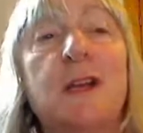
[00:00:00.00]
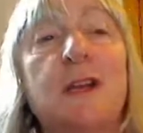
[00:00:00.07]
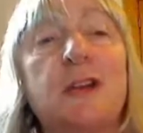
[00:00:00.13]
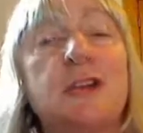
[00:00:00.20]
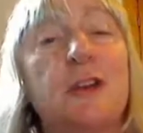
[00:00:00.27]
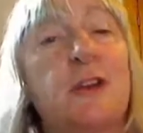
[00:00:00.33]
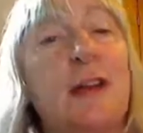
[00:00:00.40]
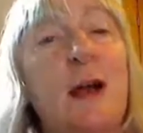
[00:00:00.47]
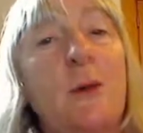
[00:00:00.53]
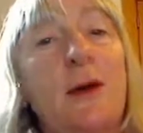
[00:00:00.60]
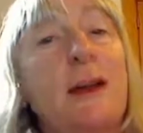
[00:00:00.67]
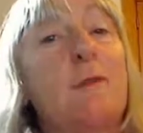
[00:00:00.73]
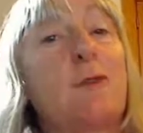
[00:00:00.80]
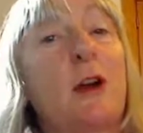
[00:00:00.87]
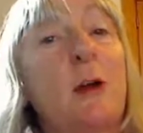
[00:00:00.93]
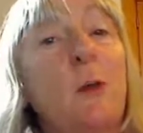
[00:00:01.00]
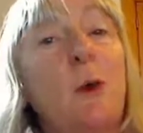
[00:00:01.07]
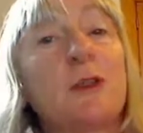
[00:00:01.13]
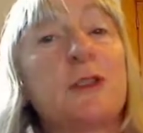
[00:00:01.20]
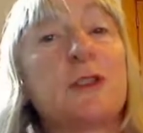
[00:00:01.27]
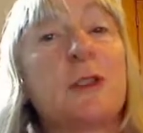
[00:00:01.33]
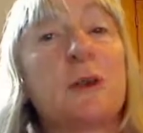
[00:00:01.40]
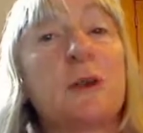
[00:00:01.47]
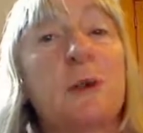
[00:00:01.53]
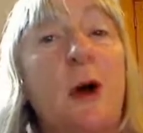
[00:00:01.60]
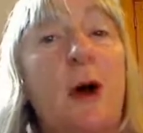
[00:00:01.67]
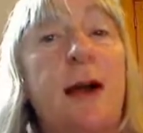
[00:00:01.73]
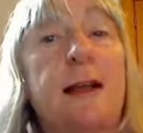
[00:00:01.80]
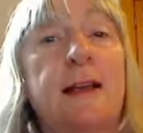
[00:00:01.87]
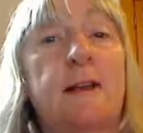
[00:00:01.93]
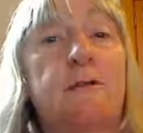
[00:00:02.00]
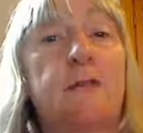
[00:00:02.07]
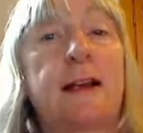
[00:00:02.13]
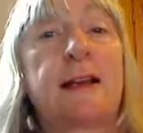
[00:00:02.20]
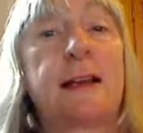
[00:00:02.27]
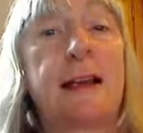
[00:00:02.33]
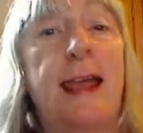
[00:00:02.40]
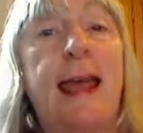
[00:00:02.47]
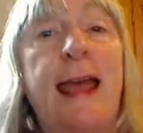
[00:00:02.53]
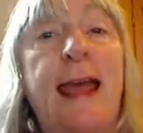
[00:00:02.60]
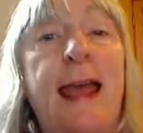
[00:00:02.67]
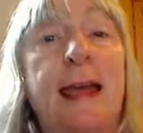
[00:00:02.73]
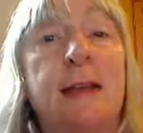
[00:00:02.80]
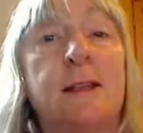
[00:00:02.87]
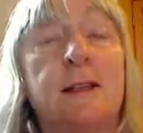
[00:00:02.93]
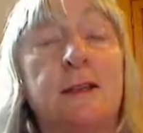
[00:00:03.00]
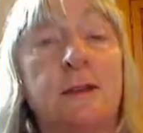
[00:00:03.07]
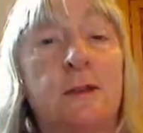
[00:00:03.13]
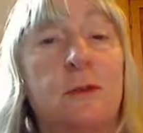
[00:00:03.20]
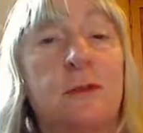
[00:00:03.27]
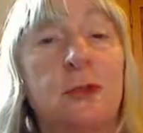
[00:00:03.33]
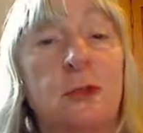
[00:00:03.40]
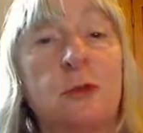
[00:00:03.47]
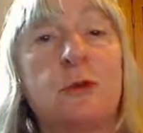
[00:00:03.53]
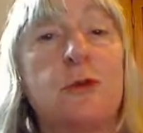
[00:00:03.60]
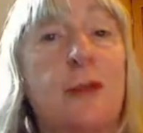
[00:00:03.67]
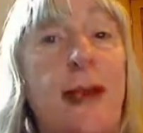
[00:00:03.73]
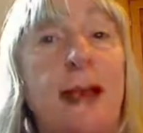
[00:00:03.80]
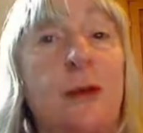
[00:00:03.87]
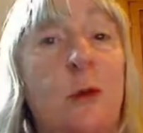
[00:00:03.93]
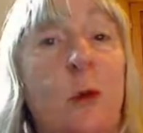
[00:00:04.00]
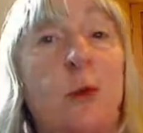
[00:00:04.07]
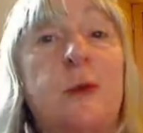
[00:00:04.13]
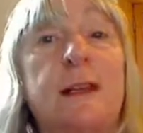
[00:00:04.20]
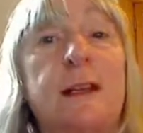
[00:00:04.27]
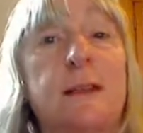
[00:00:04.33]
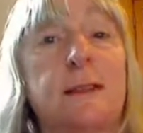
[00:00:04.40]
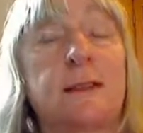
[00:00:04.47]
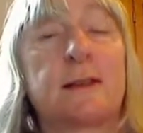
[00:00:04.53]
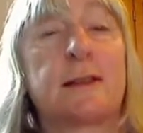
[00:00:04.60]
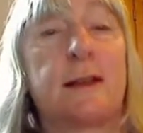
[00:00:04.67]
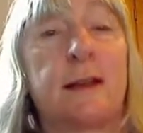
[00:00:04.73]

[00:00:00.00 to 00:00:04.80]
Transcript: So now whenever I want to, I can run an ad to that audience.